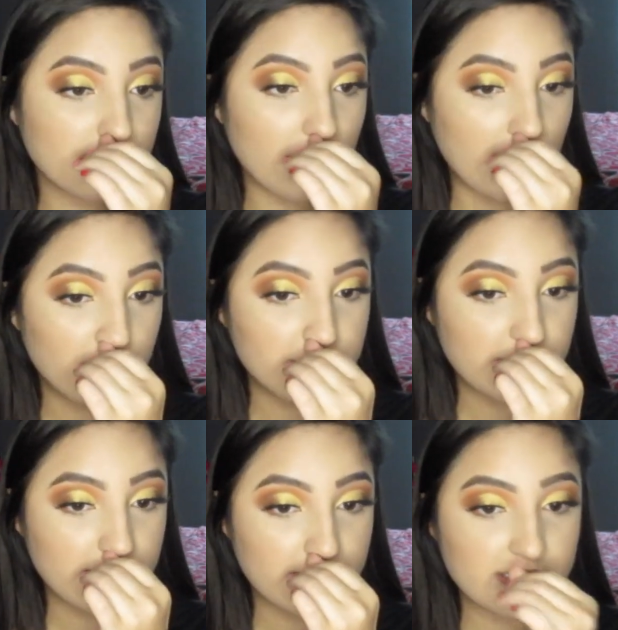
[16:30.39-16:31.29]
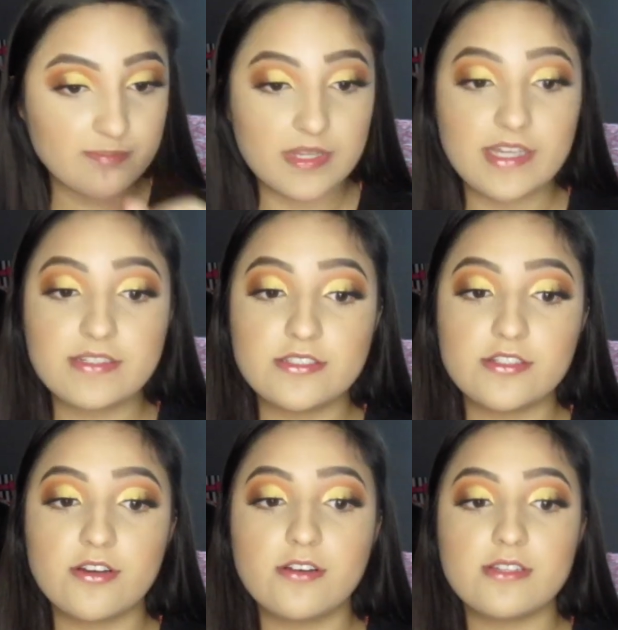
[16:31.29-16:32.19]
I wish I could explain to
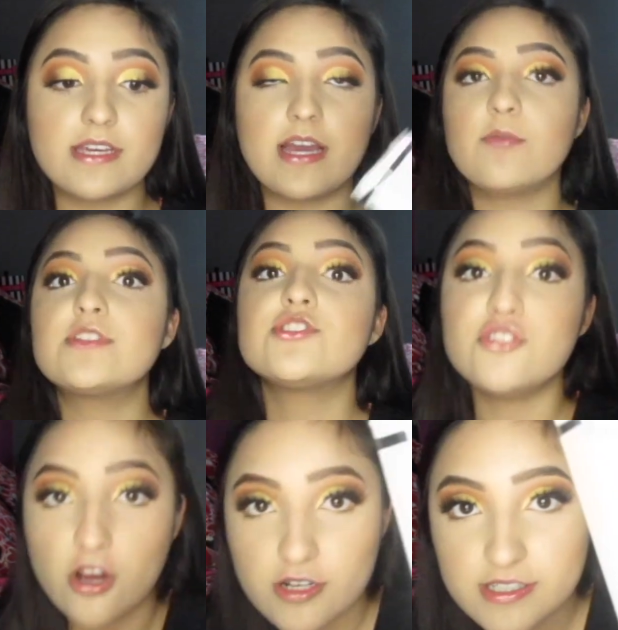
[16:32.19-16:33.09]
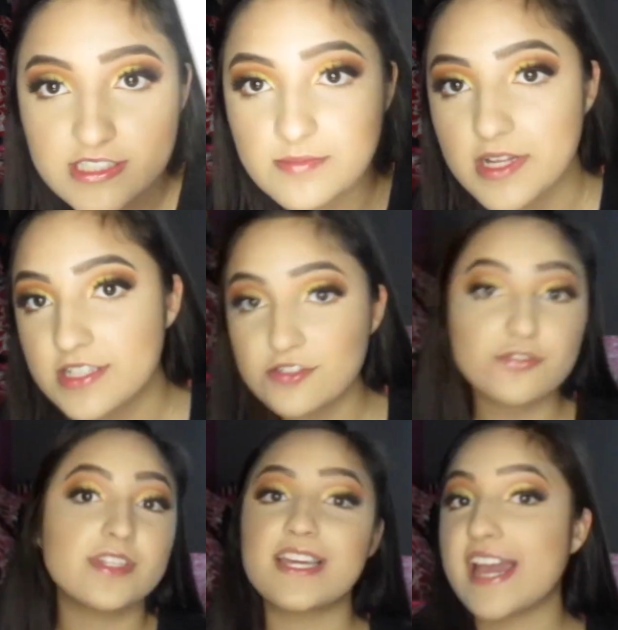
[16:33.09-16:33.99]
y'all, like I wish y'all could smell it
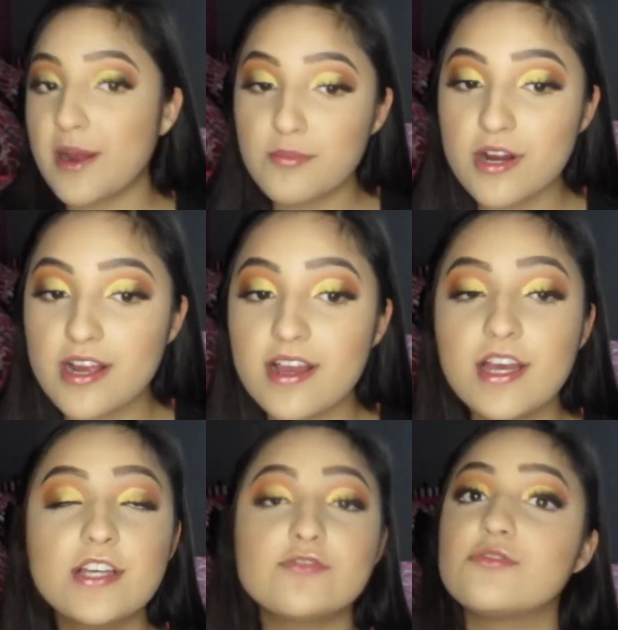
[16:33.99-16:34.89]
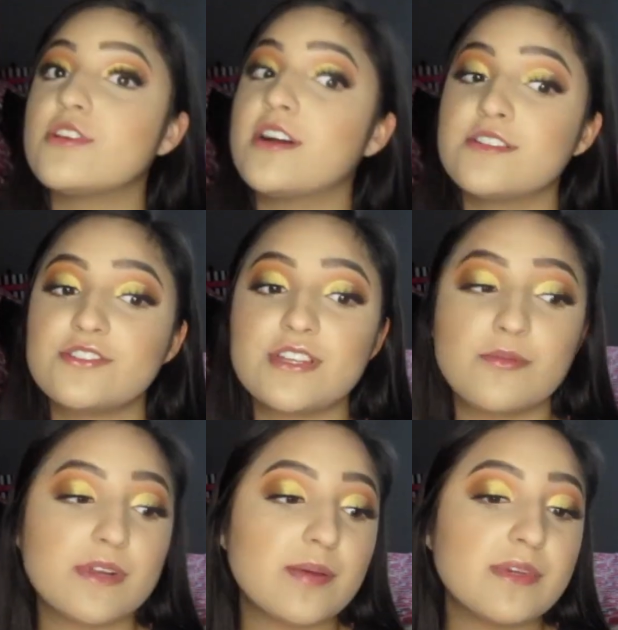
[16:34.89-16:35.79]
through the camera so y'all understand
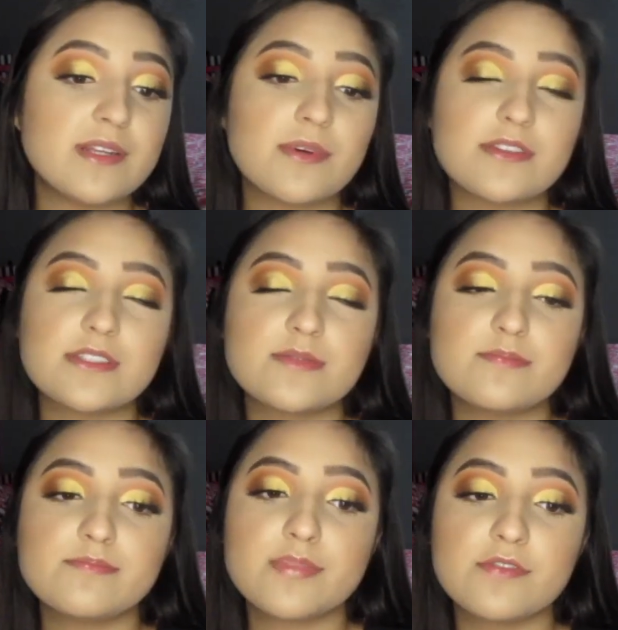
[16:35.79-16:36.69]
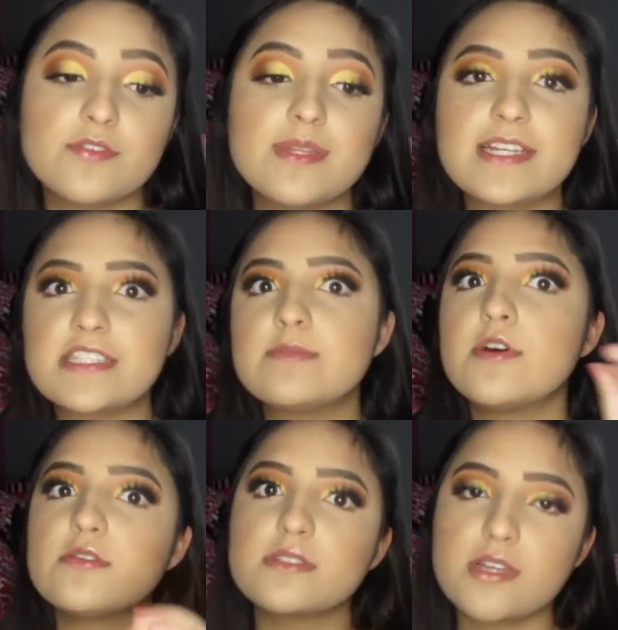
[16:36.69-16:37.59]
what I mean about this perfume. Like, it
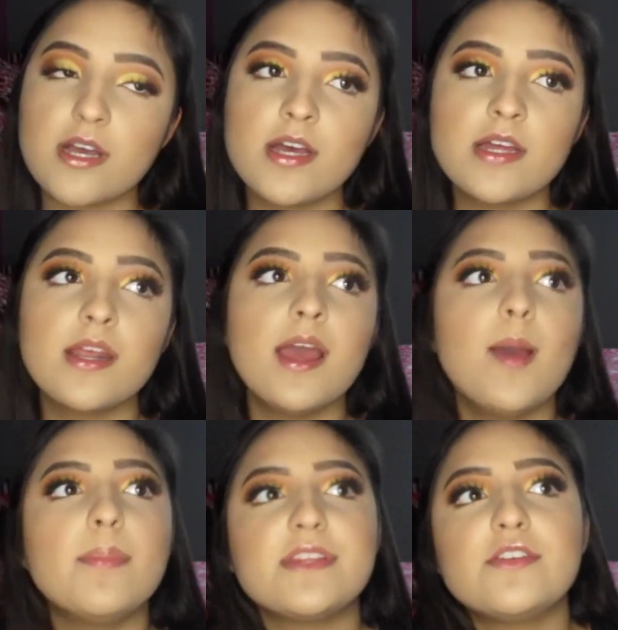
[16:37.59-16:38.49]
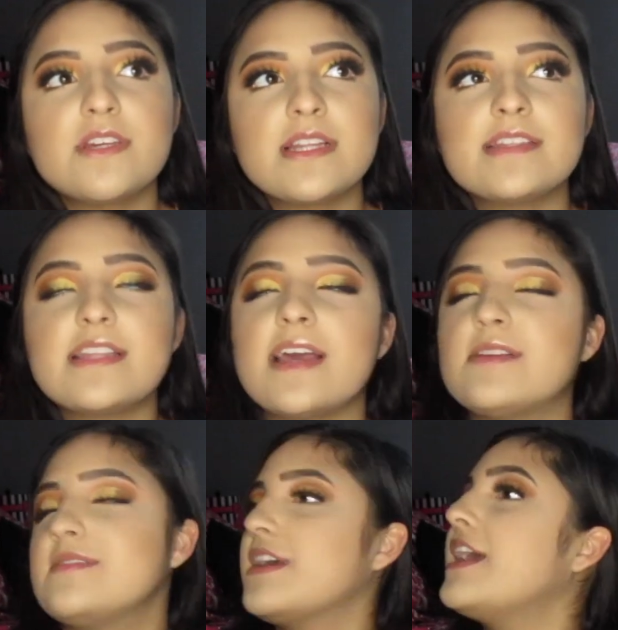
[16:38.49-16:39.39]
smells good, but then you get like that
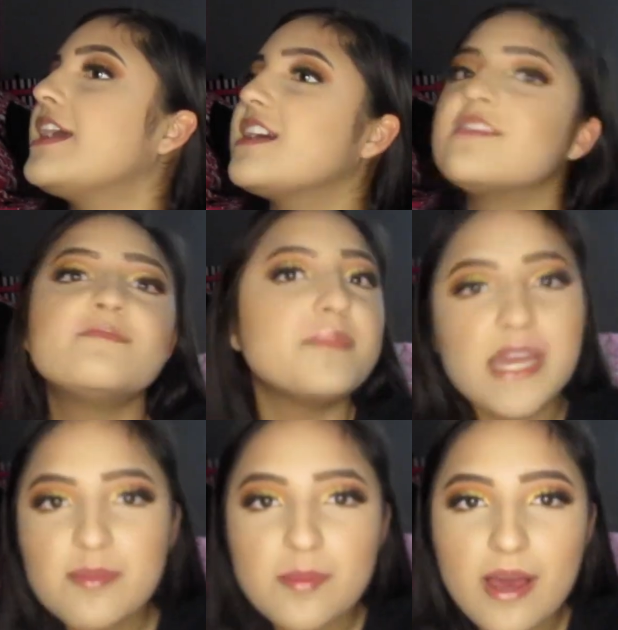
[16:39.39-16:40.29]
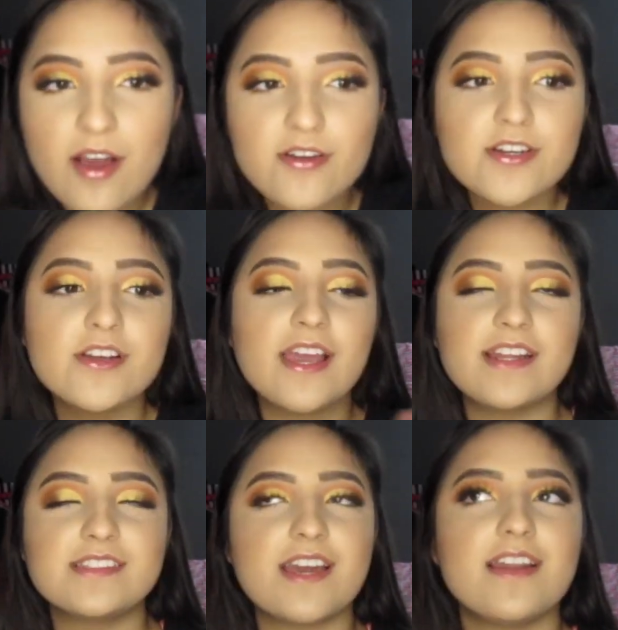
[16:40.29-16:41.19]
hit of baby powder, and
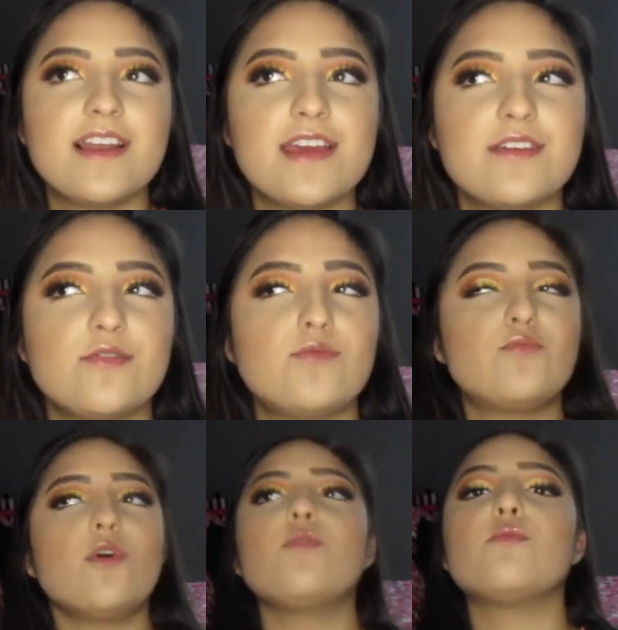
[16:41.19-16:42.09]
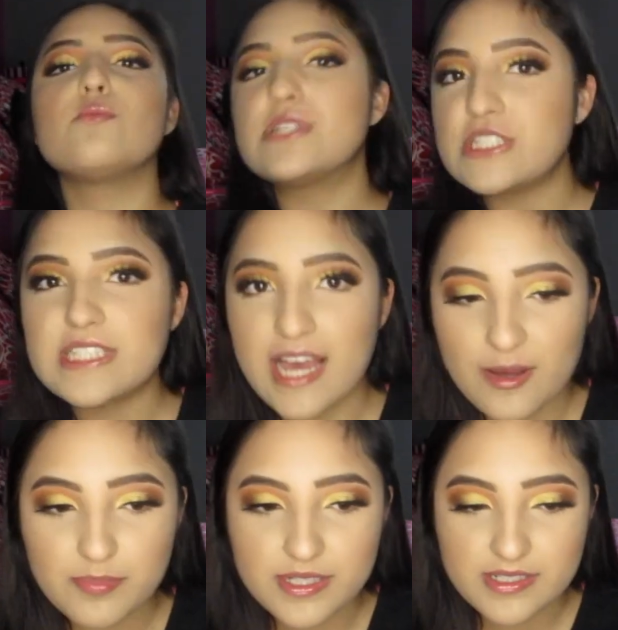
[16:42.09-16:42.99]
it's kind of like, whoa, what just
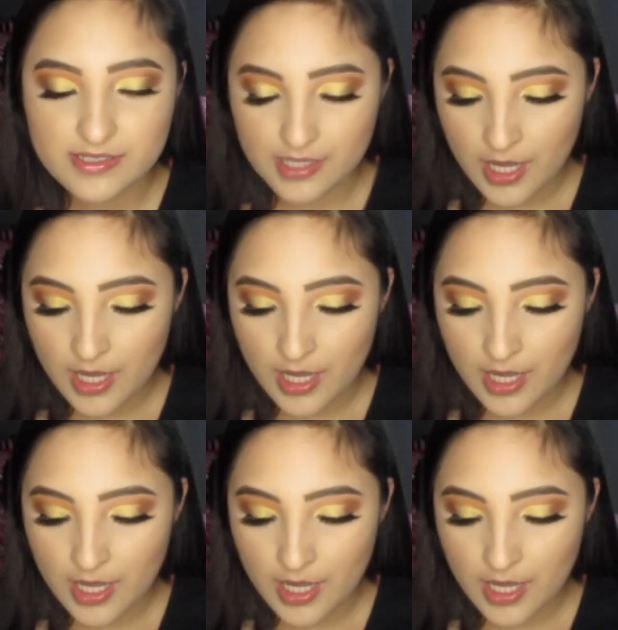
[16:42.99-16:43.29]
happened?